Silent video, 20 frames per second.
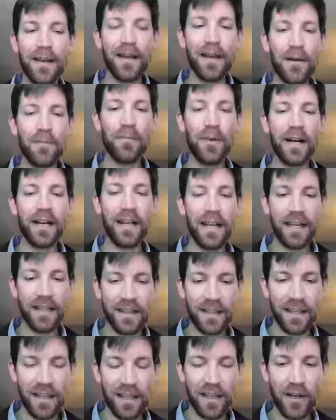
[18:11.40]
But
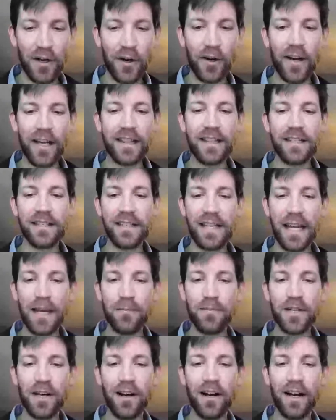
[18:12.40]
at the
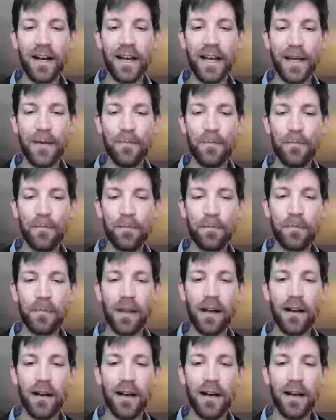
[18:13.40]
same time,
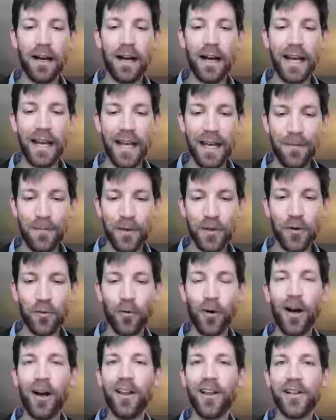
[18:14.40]
I am a
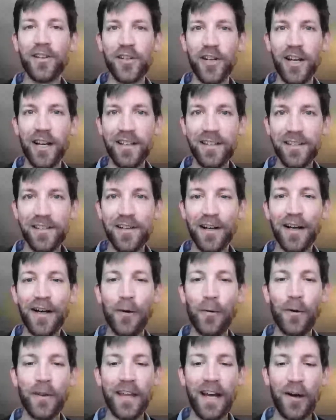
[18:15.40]
neurologist
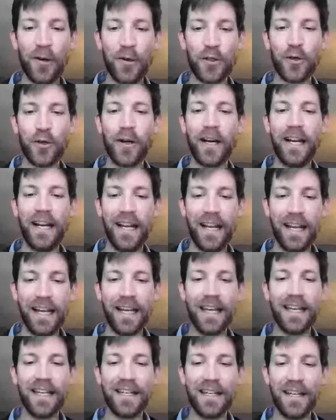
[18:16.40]
without training
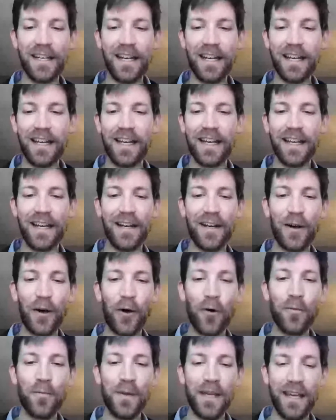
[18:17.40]
in
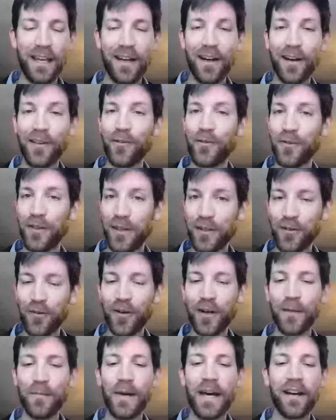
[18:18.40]
OB other than
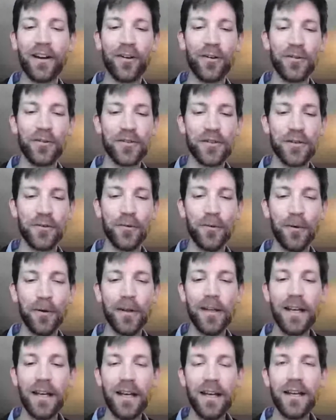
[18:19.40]
during medical
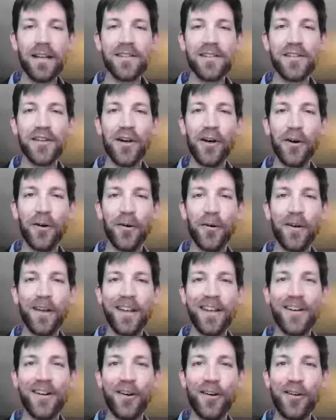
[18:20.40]
school. So
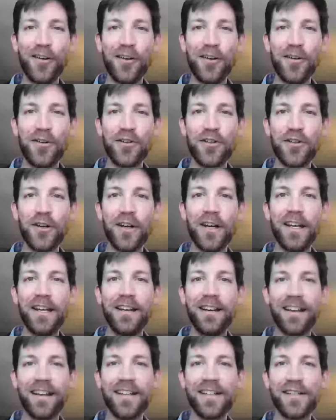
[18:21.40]
you
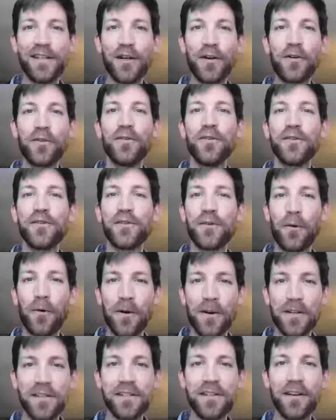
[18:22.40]
should consider the
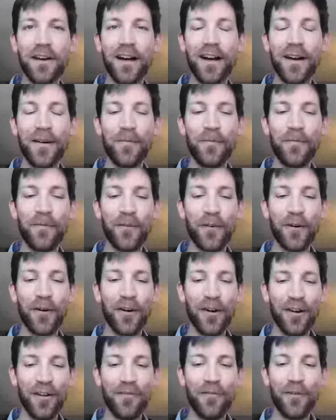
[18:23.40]
source
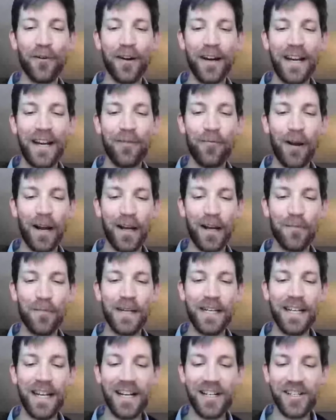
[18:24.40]
for any
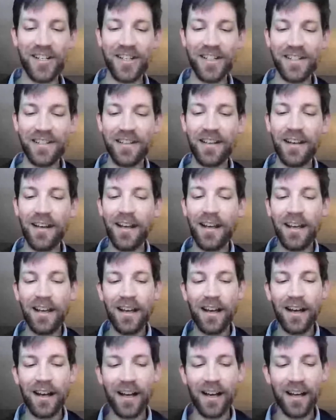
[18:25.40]
recommendations
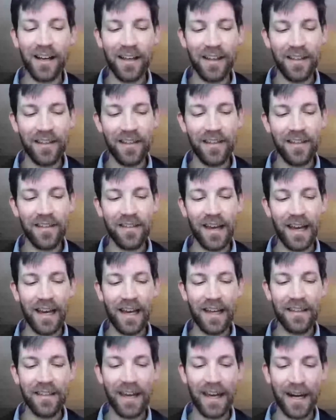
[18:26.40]

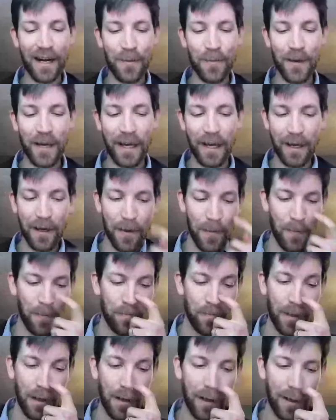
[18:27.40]
that I make.
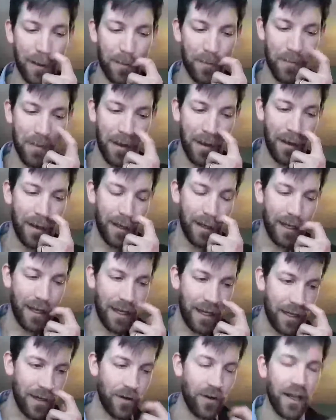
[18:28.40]
And
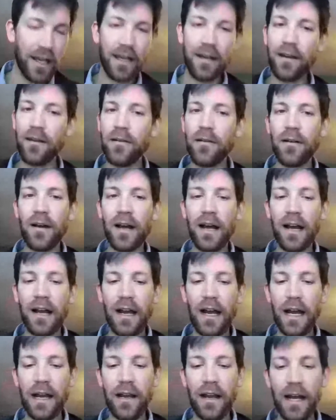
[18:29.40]

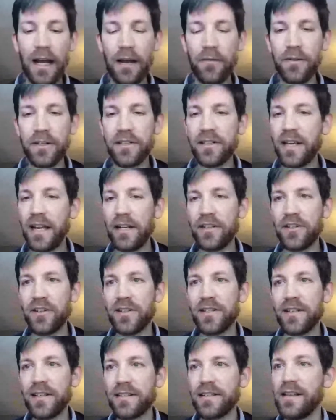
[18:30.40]
I would say,
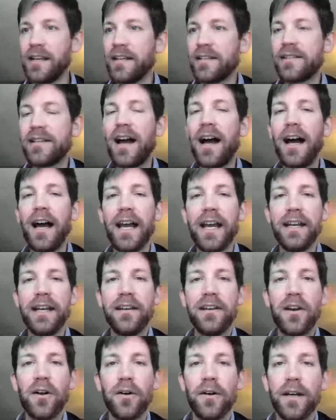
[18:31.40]
just as an aside,
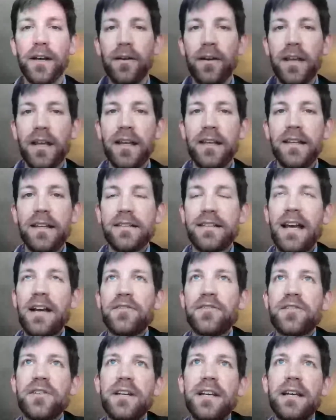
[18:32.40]
it's
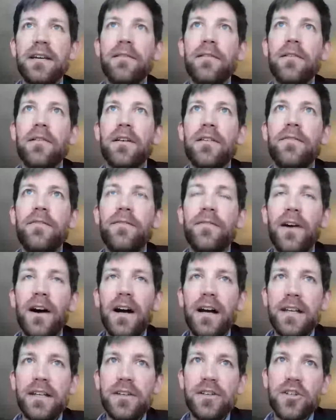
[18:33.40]
actually
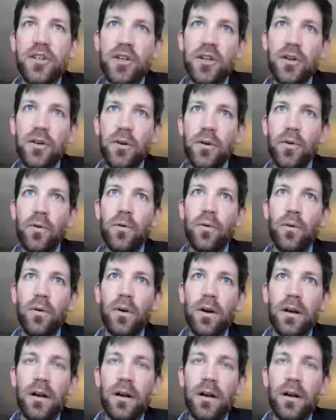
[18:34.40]
fun to